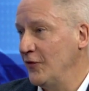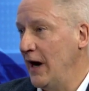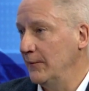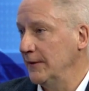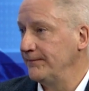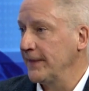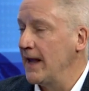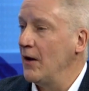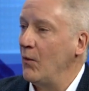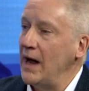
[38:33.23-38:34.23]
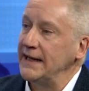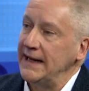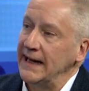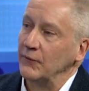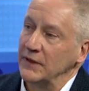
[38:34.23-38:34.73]
problem. Why
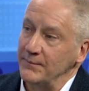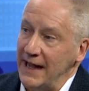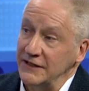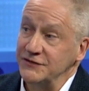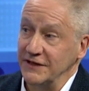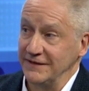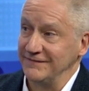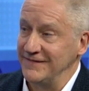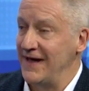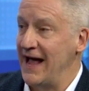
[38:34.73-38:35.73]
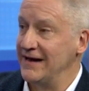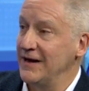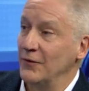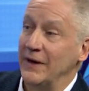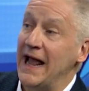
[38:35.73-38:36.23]
can't we mention that
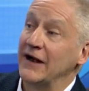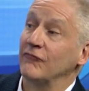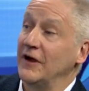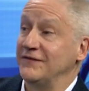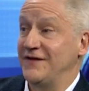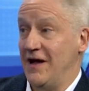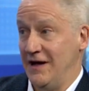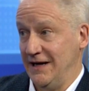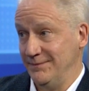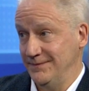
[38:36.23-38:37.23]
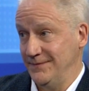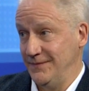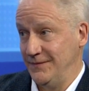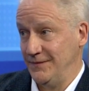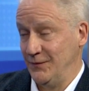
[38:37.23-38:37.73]
we had a rough time
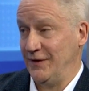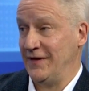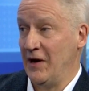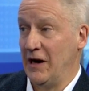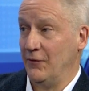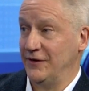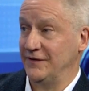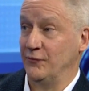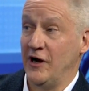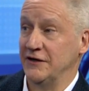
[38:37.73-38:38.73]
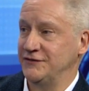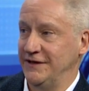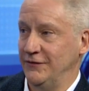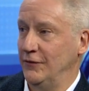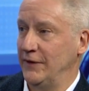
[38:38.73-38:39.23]
with our
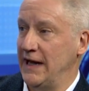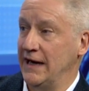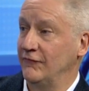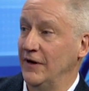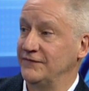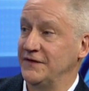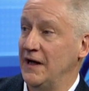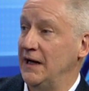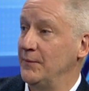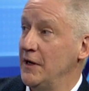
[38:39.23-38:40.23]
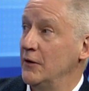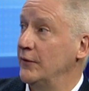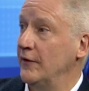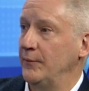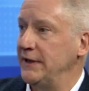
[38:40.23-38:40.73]
depression or we had a rough time
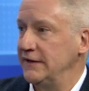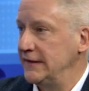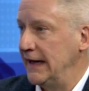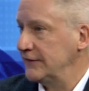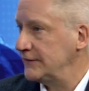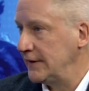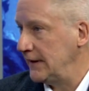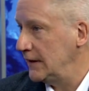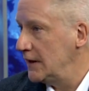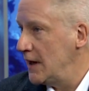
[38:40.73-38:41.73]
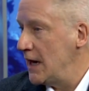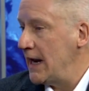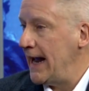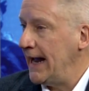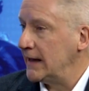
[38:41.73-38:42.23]
with our PTSD?
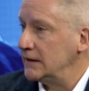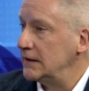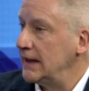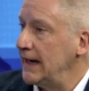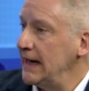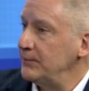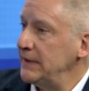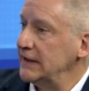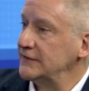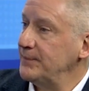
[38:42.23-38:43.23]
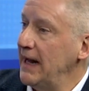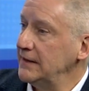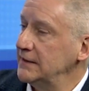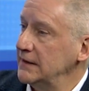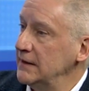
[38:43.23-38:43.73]
And it be
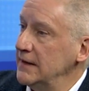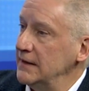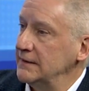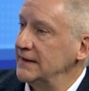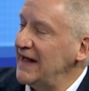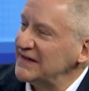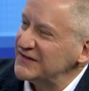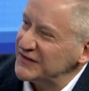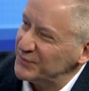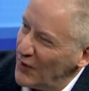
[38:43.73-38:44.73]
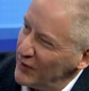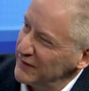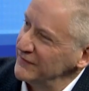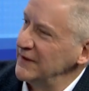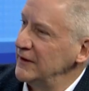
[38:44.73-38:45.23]
expected that that's just part
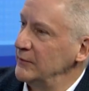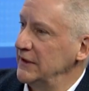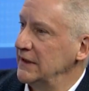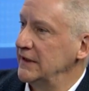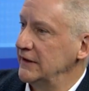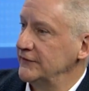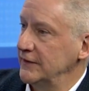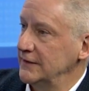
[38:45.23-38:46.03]
of the human condition.